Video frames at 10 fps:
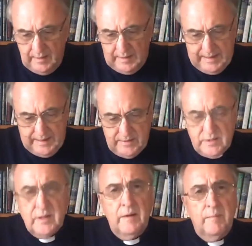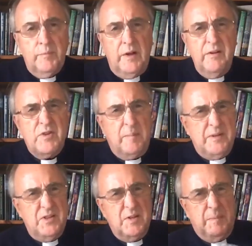And the only trouble is
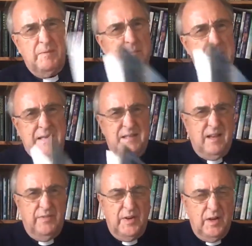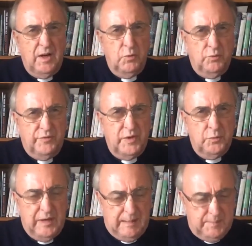it's a bit of a mess to
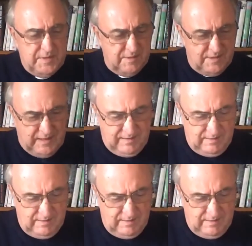fold up, isn't it?